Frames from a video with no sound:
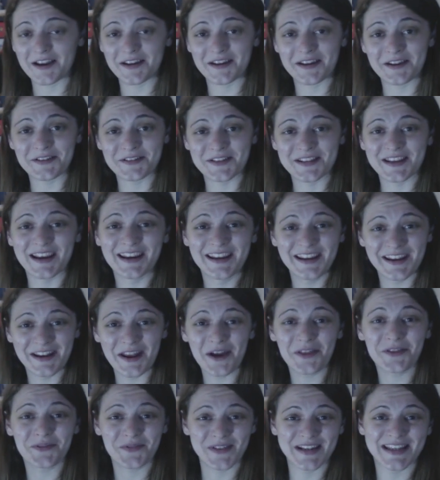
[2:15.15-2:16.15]
it's, you
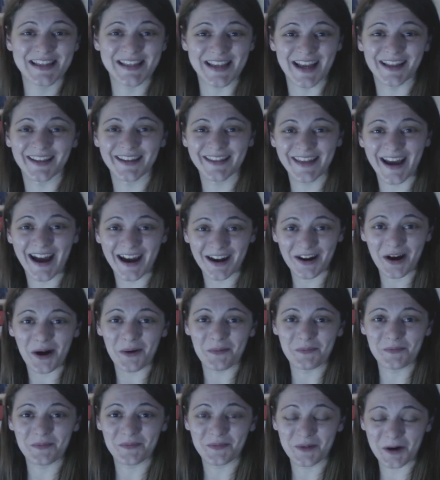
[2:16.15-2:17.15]
know, the reseller that I
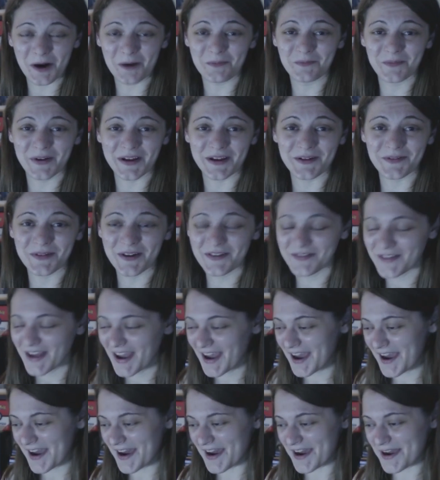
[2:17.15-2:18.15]
compete with,
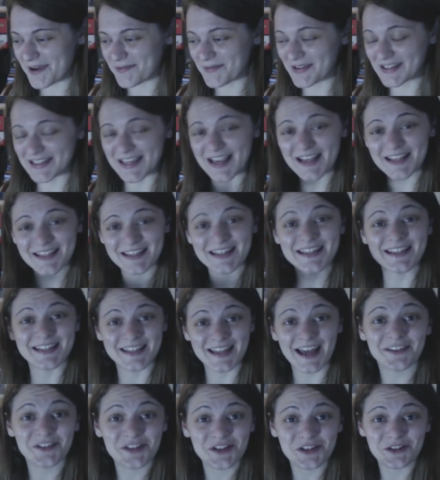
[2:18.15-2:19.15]
it's his and his
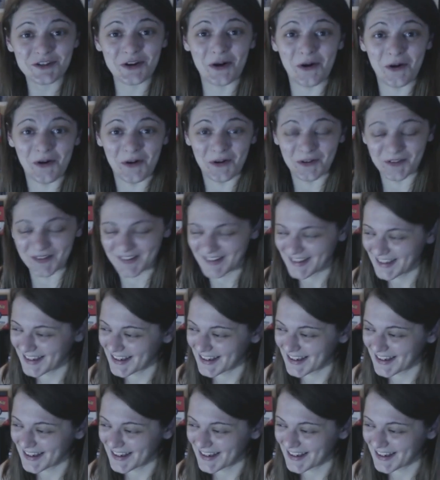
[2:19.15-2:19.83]
dad's store.